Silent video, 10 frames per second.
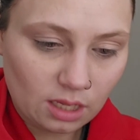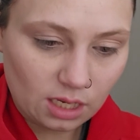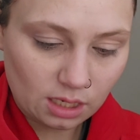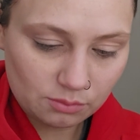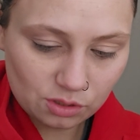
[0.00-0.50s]

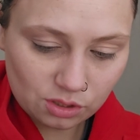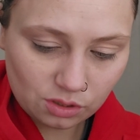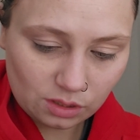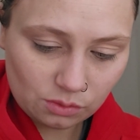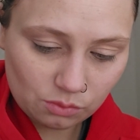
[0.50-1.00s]
And I'm just
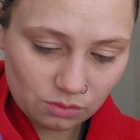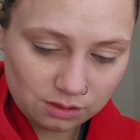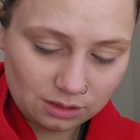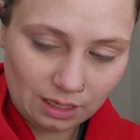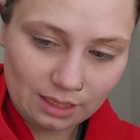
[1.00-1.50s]
going to
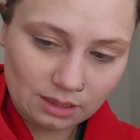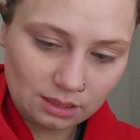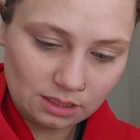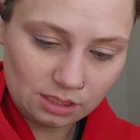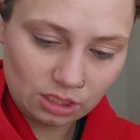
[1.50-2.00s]

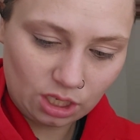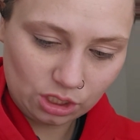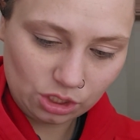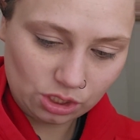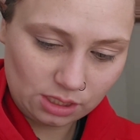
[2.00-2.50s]
lightly
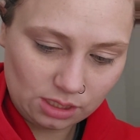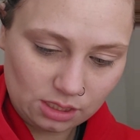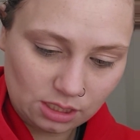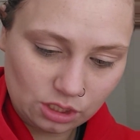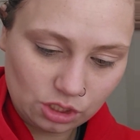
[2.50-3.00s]
touch
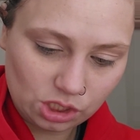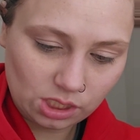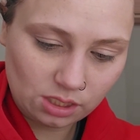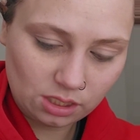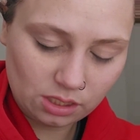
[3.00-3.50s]
into that
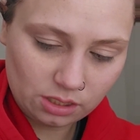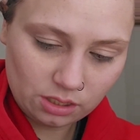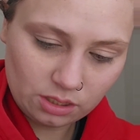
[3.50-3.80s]
shade